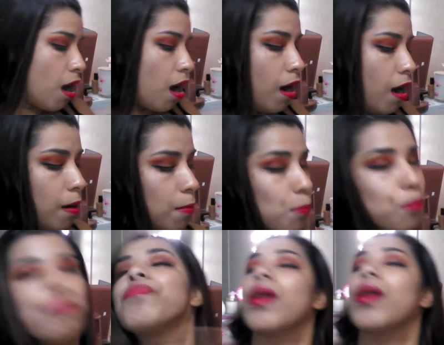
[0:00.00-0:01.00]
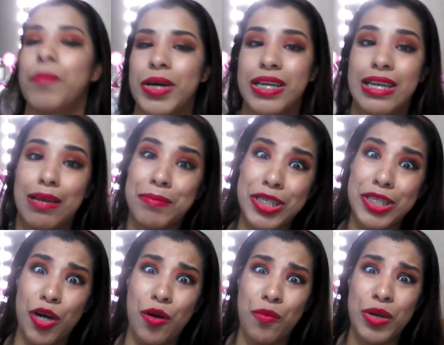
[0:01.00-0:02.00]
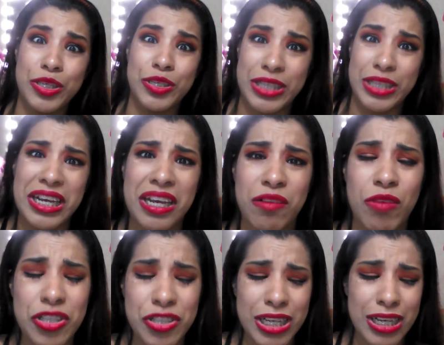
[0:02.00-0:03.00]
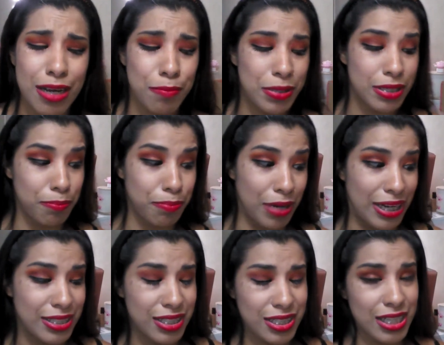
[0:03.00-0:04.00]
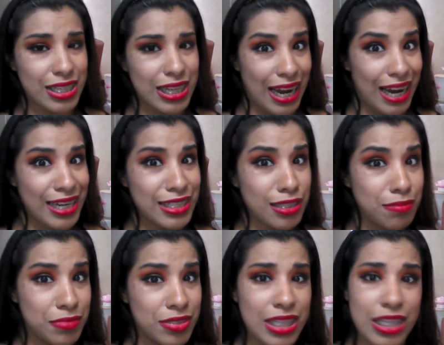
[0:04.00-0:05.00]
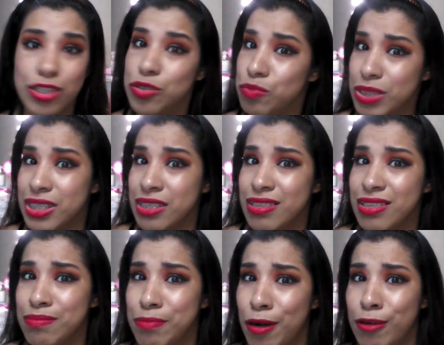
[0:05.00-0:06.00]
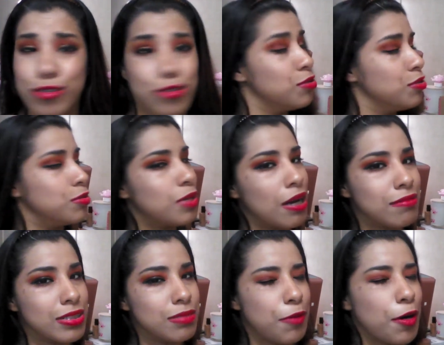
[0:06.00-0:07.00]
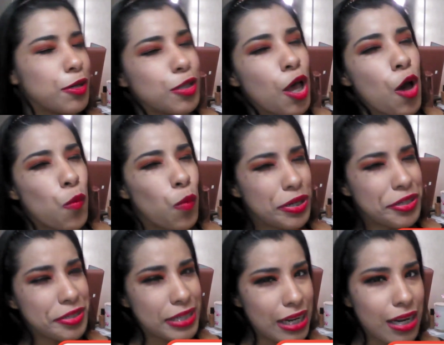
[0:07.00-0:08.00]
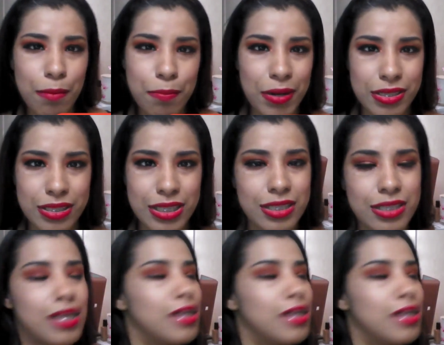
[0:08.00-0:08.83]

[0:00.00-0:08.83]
um but let me know what you think what you think about the prices and the items do you receive this box do you have this box what do you think about this